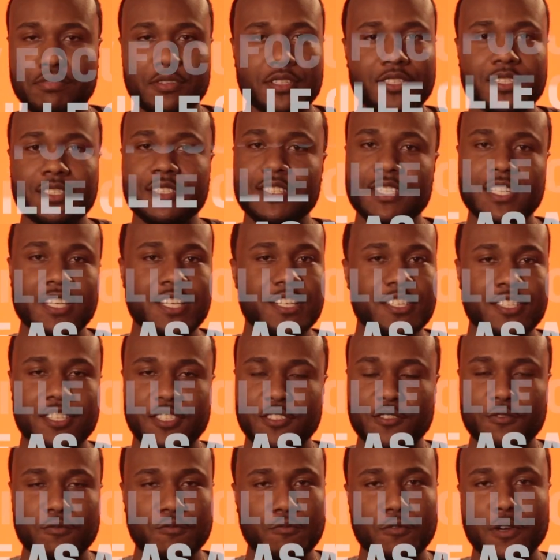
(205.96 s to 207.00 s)
Pusha T is
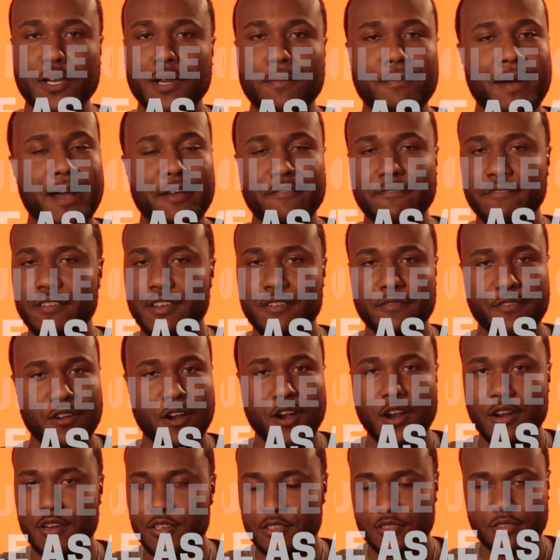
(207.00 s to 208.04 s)
just one of my favorite
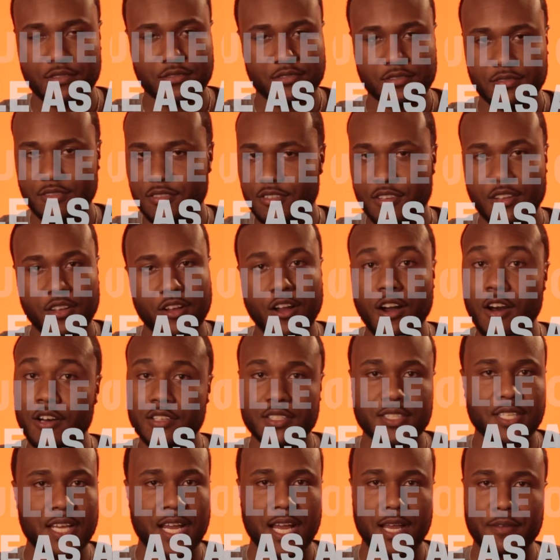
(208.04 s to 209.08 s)
artists,
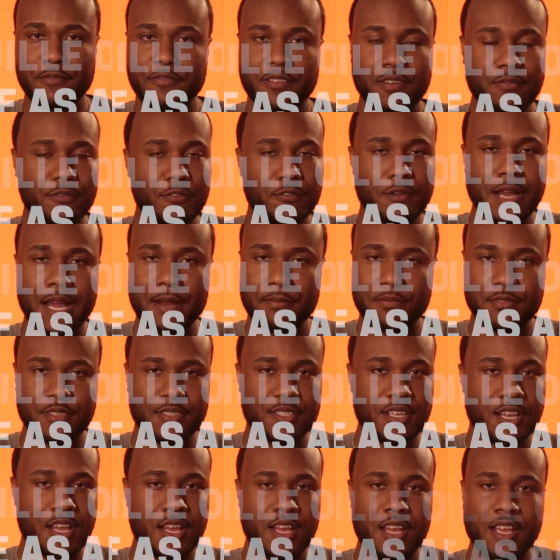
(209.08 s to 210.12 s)
all-time favorite
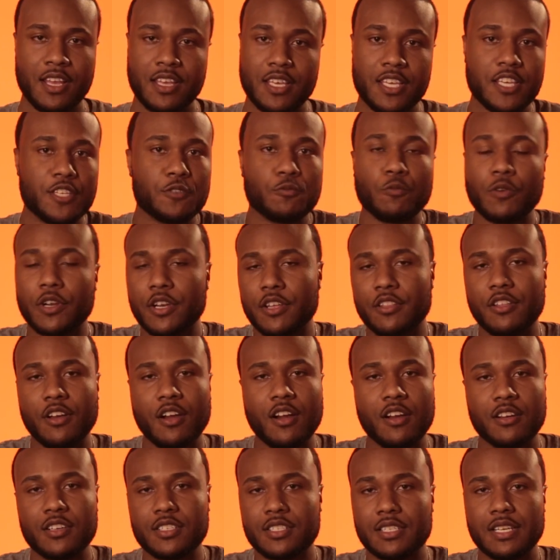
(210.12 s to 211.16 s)
rappers. He's one of the
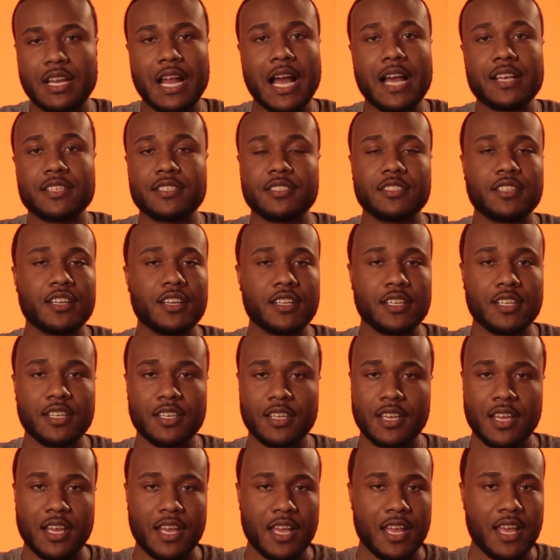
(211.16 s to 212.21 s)
artists that I
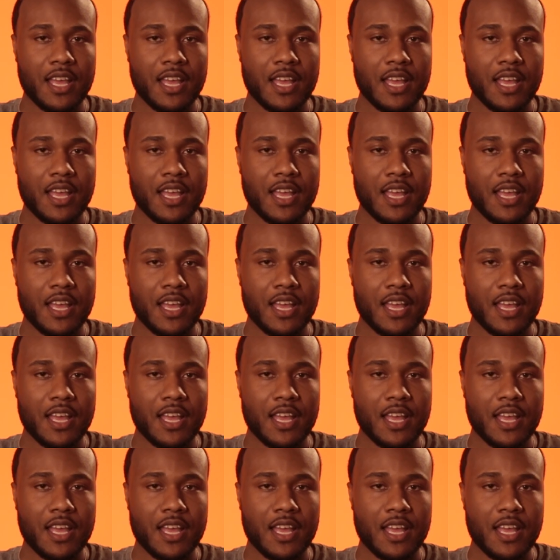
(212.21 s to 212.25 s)
studied,